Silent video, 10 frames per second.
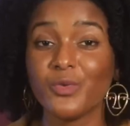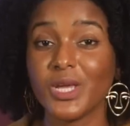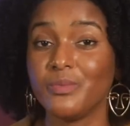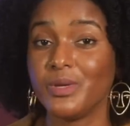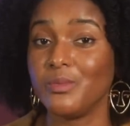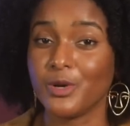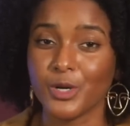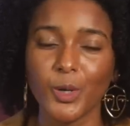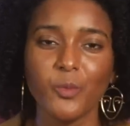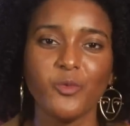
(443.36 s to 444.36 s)
way to be more
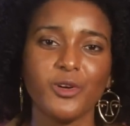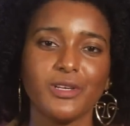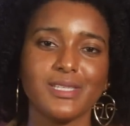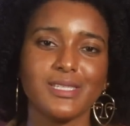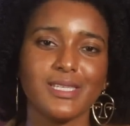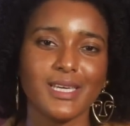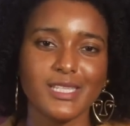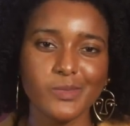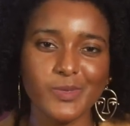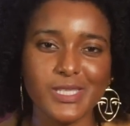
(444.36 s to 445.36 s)
hopeful is to get
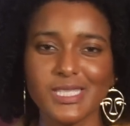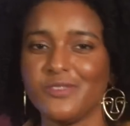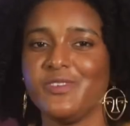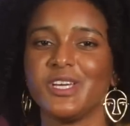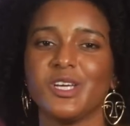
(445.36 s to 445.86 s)
specific